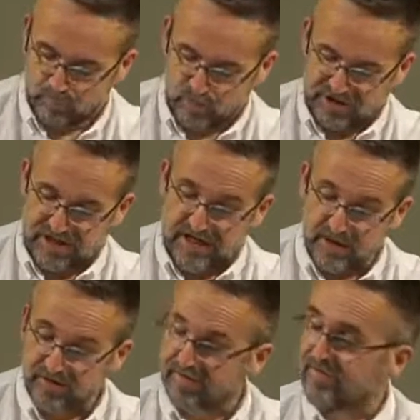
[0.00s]
We see
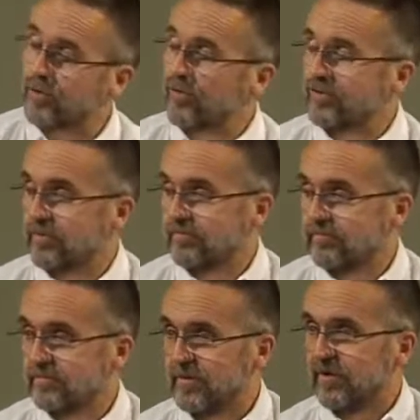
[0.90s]
here the fruit
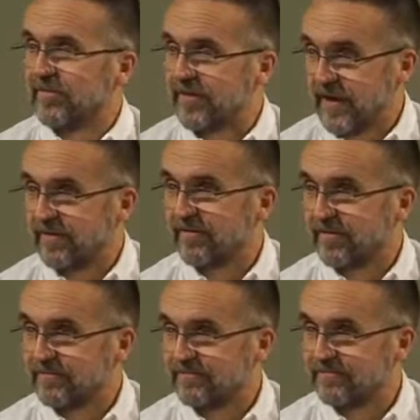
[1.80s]
of
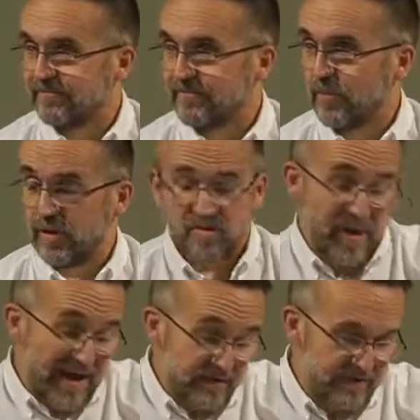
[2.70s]
faith, or the
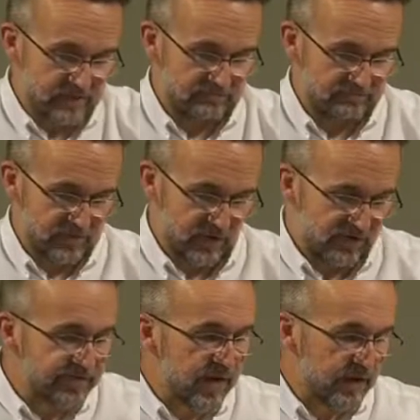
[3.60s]
benefit
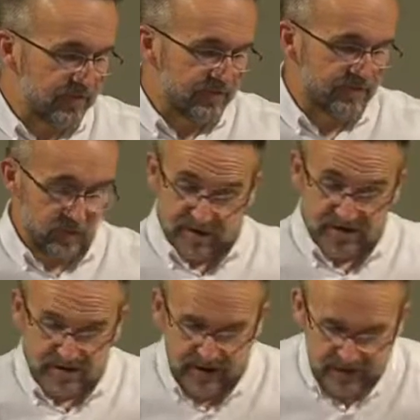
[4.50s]
of faith from
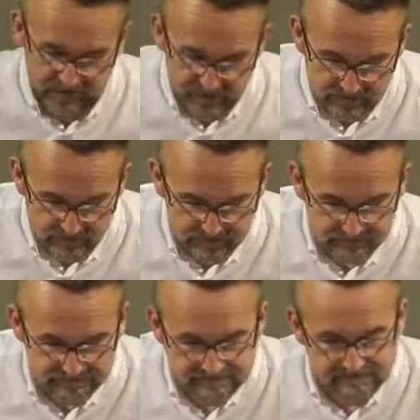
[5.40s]
this text.
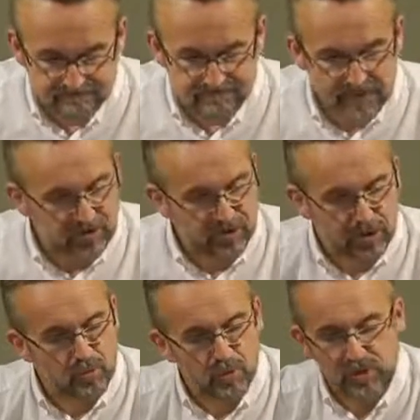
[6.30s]
Now,
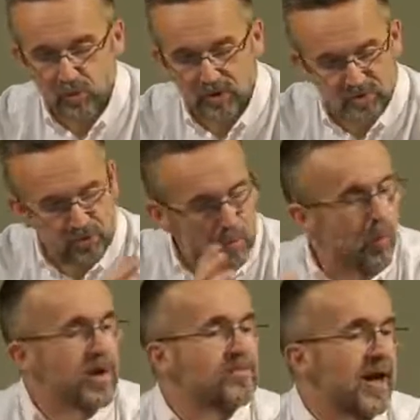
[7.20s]
there's more
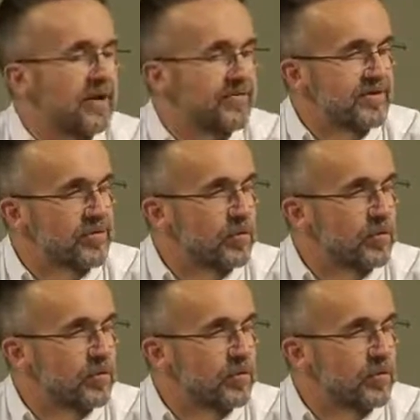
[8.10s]
than one benefit, of